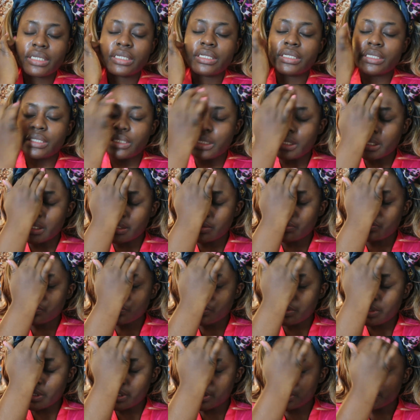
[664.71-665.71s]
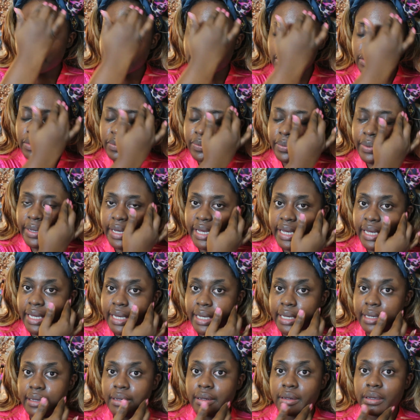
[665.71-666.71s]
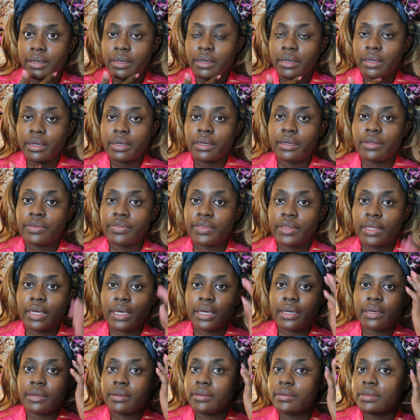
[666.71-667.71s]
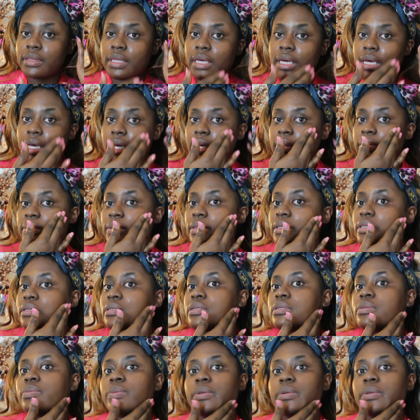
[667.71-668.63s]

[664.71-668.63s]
is literally so bare that that happens.